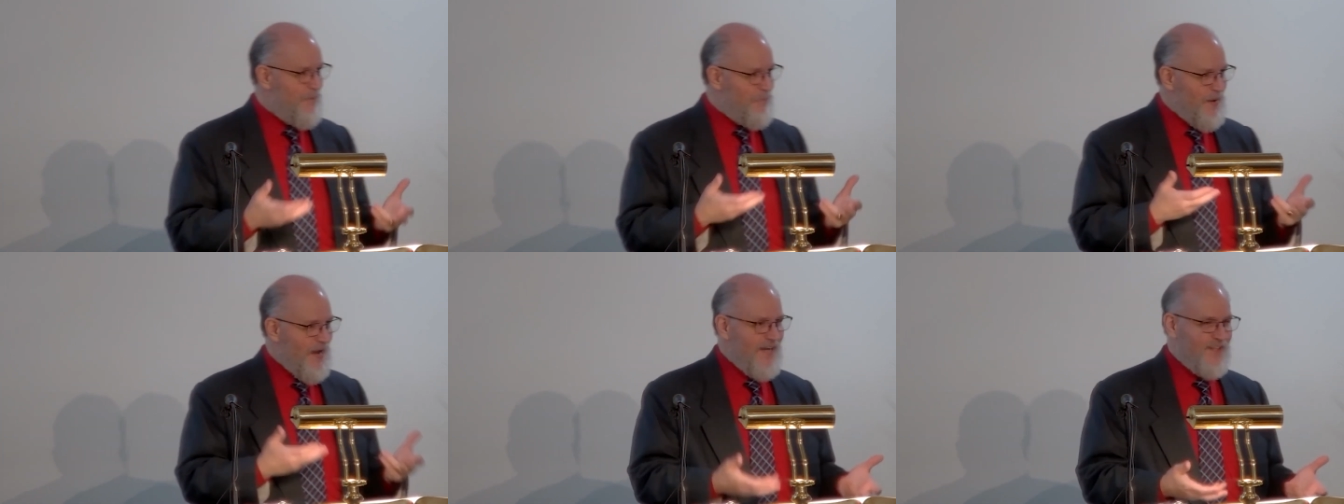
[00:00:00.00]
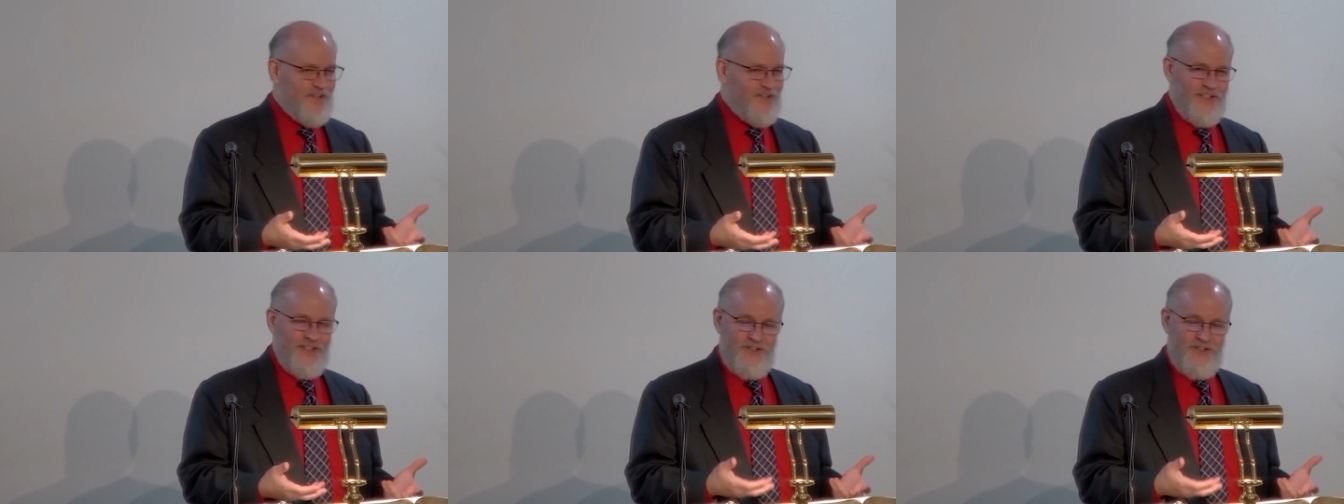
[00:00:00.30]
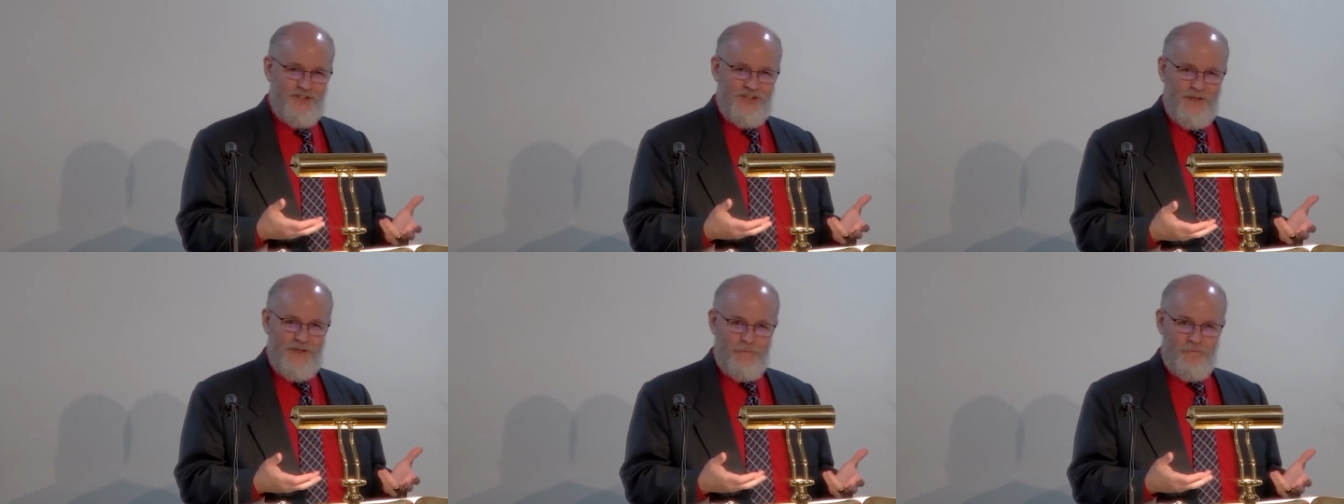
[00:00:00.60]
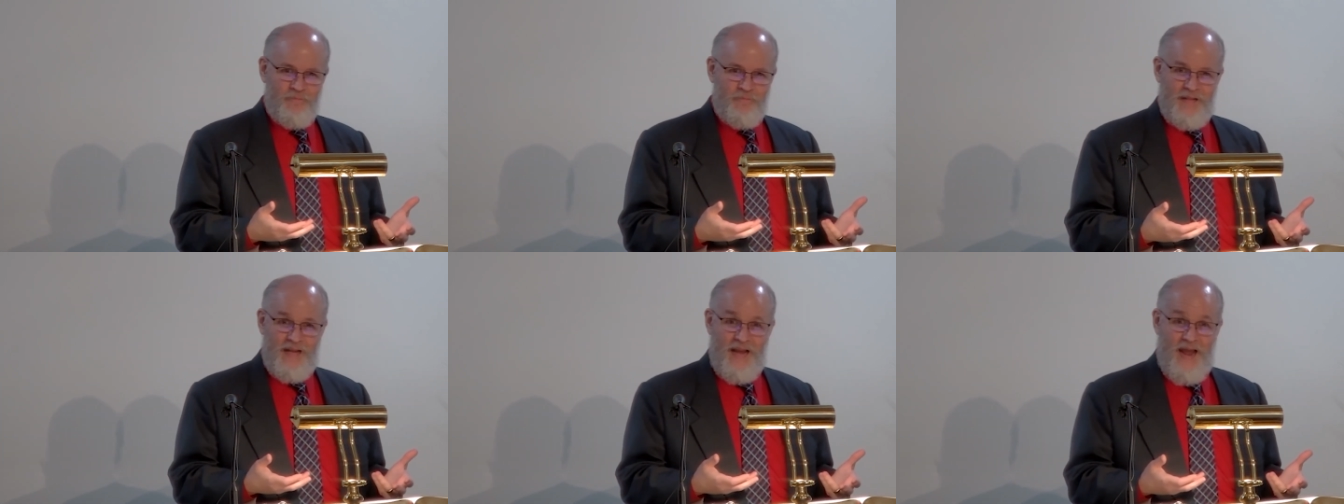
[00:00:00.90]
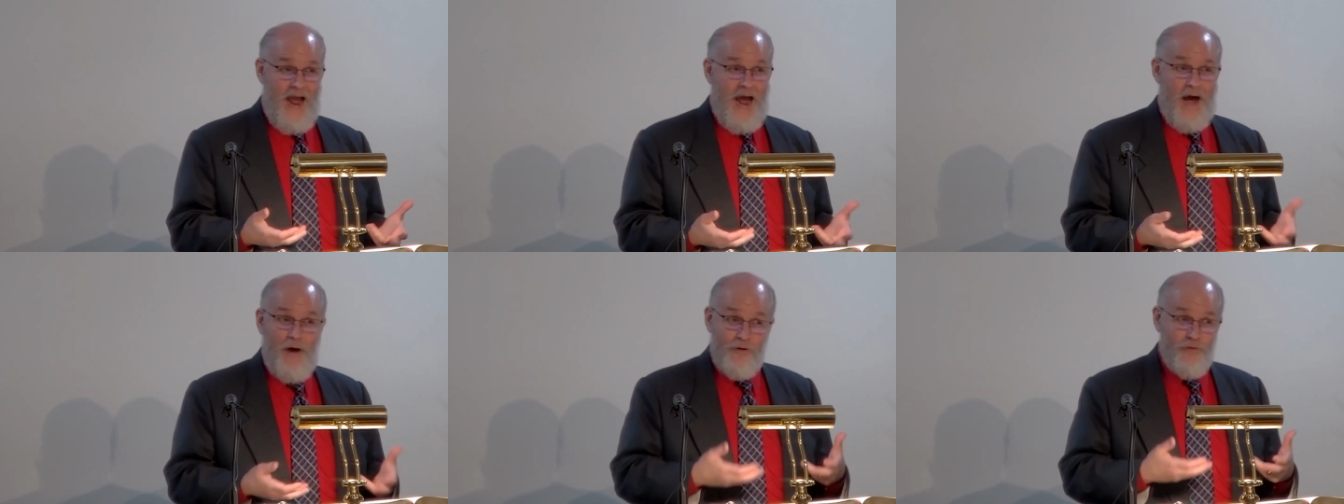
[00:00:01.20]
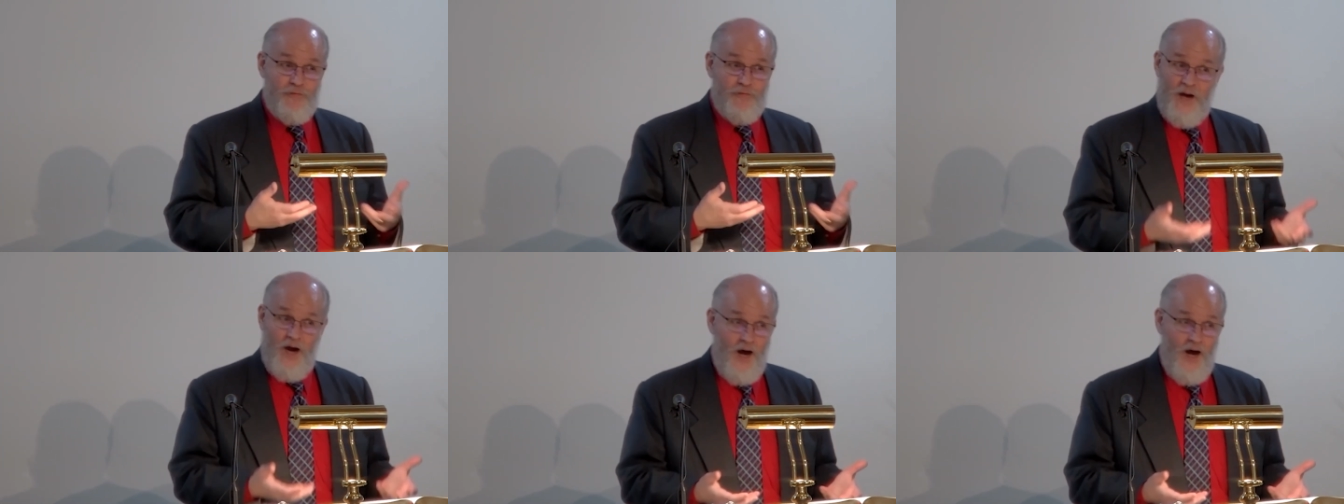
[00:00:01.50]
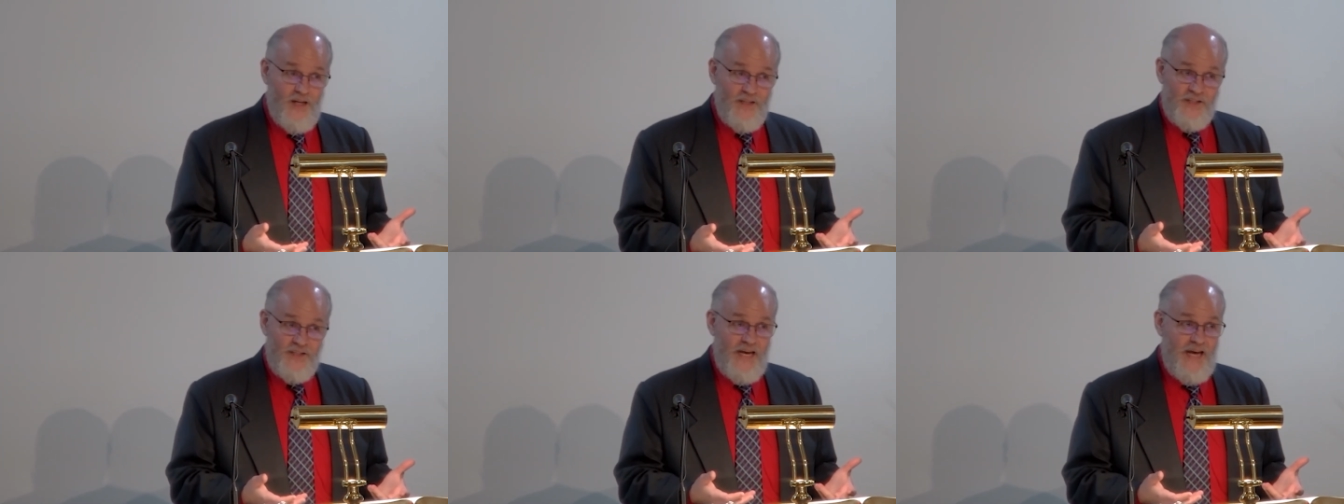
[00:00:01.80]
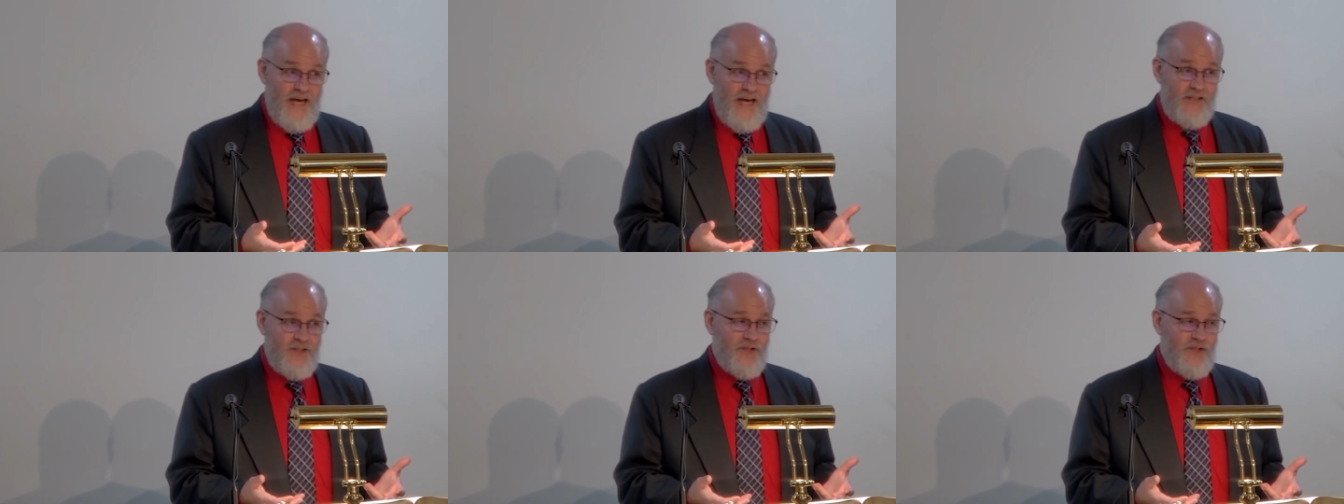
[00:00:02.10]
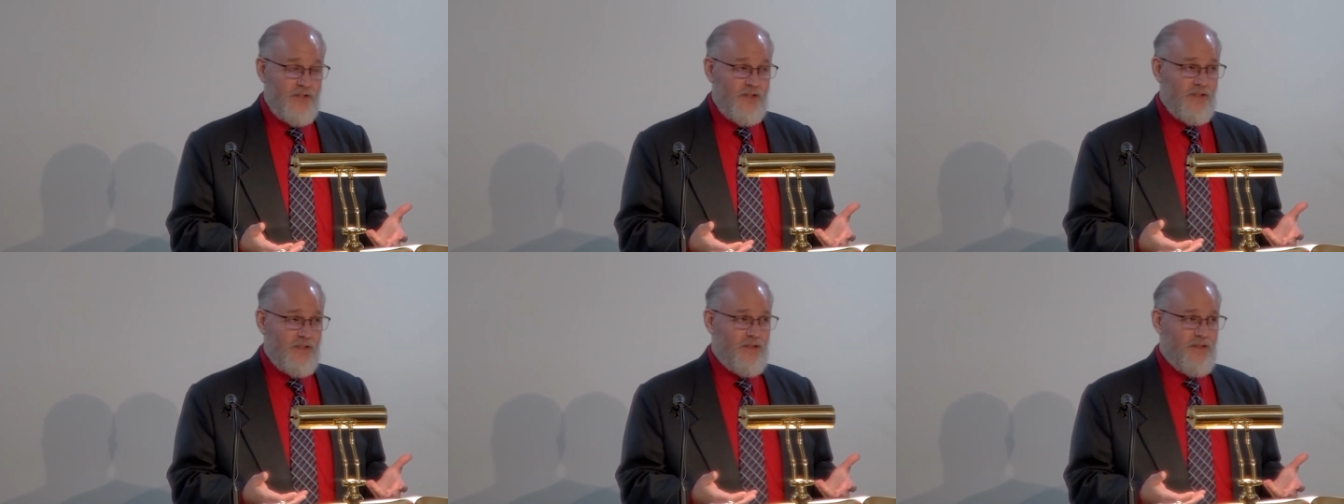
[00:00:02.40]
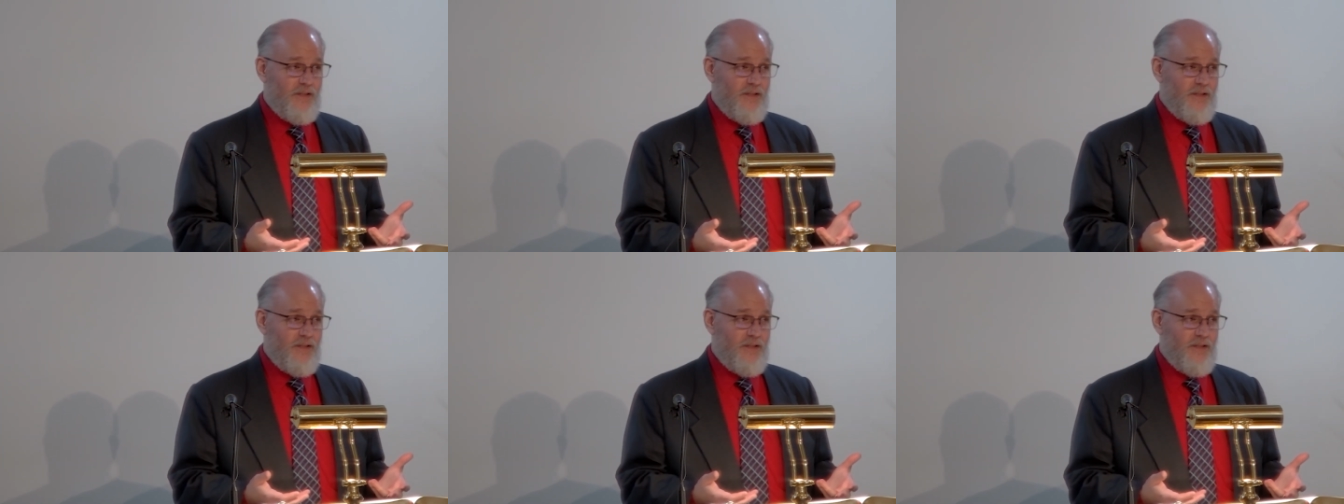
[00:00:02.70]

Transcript: a passage out of context?